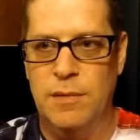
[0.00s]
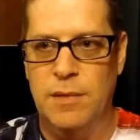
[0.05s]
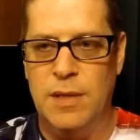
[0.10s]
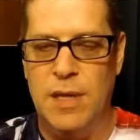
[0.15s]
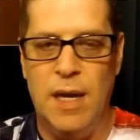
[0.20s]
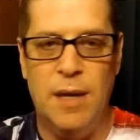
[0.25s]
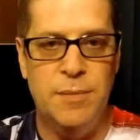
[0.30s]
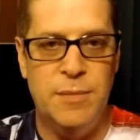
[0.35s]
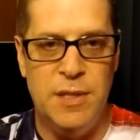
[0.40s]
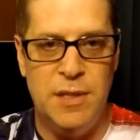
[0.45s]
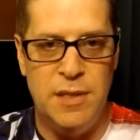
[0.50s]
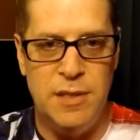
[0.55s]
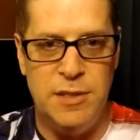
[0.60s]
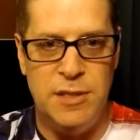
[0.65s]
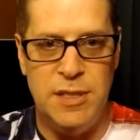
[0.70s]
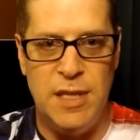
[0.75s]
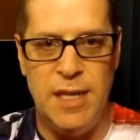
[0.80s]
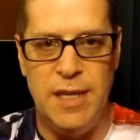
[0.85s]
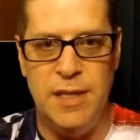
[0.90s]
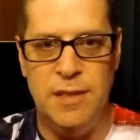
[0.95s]
come to the
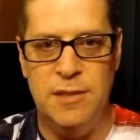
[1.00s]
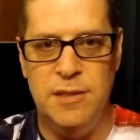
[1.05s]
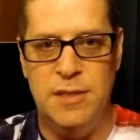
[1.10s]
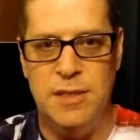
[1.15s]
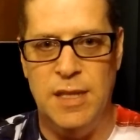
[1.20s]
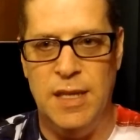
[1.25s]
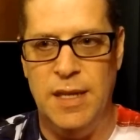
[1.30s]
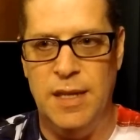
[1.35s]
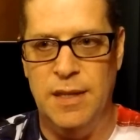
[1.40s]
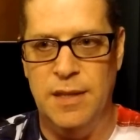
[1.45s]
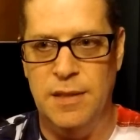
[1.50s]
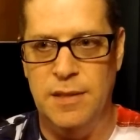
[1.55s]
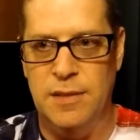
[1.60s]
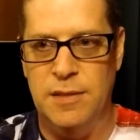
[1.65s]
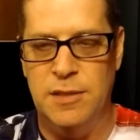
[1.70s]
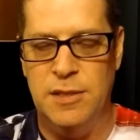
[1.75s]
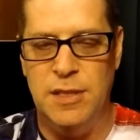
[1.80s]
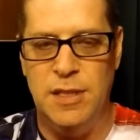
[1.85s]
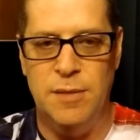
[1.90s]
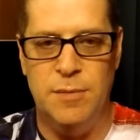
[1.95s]
States and
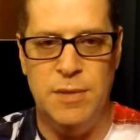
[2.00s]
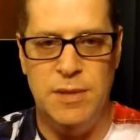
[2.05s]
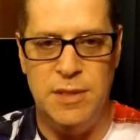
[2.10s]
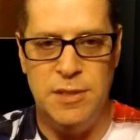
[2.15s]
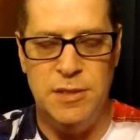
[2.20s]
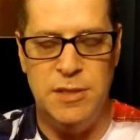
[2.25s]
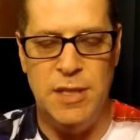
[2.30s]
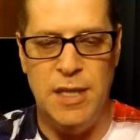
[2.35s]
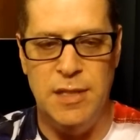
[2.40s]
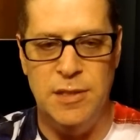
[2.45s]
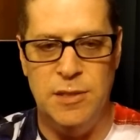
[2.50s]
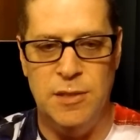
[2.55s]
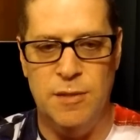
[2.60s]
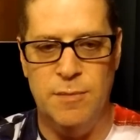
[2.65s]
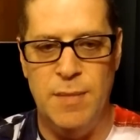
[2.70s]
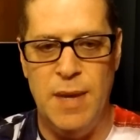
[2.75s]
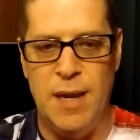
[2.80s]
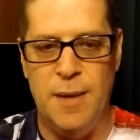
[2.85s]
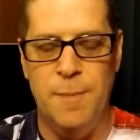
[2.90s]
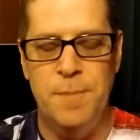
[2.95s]
see what the States are
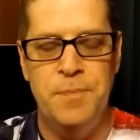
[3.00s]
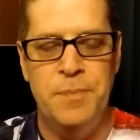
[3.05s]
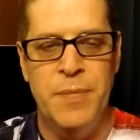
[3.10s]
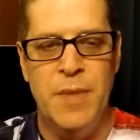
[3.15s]
about.